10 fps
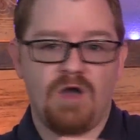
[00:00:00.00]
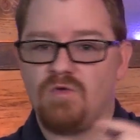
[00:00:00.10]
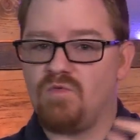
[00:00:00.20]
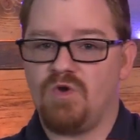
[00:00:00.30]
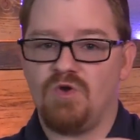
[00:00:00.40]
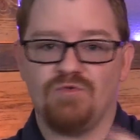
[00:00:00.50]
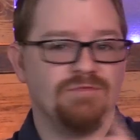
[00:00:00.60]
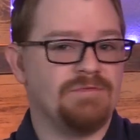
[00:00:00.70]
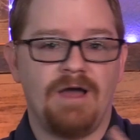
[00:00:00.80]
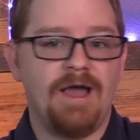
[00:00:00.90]
Sometimes we
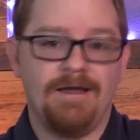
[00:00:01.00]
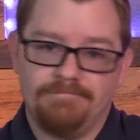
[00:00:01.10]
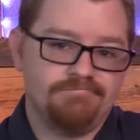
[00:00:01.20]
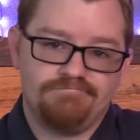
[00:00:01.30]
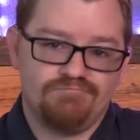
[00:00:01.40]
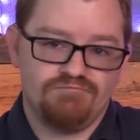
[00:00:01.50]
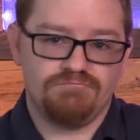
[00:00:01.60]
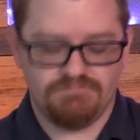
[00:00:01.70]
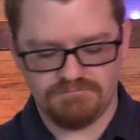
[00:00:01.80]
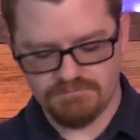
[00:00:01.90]
don't have the right
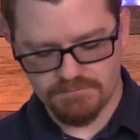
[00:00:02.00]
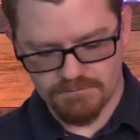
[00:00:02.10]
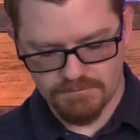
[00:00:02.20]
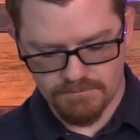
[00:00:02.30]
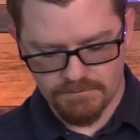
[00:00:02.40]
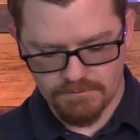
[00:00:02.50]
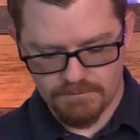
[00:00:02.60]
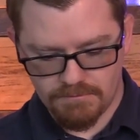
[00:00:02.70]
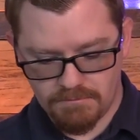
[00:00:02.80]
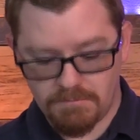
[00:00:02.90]
words to say,
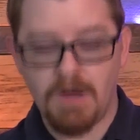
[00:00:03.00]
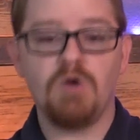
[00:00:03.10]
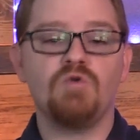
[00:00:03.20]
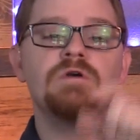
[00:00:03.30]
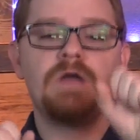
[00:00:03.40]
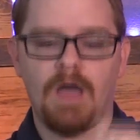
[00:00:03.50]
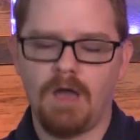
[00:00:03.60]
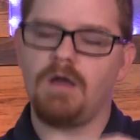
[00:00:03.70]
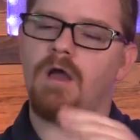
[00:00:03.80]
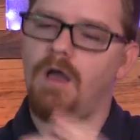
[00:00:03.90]

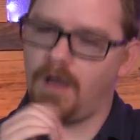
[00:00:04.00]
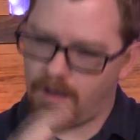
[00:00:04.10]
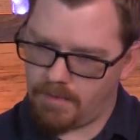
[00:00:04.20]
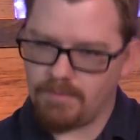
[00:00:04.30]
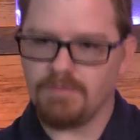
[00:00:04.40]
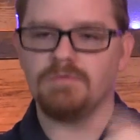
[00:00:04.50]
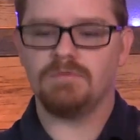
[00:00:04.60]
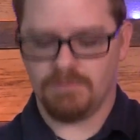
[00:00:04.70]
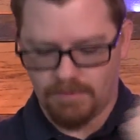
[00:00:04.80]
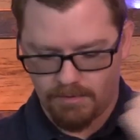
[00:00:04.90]
but you can
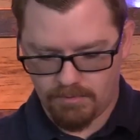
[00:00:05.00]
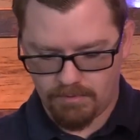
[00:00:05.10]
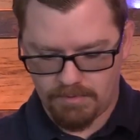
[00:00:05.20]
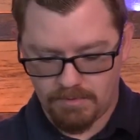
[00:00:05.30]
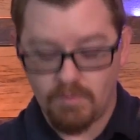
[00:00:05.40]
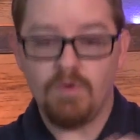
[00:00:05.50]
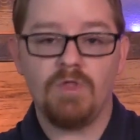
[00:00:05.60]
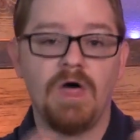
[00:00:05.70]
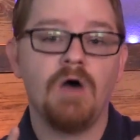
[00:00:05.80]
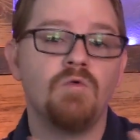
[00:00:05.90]
comfort someone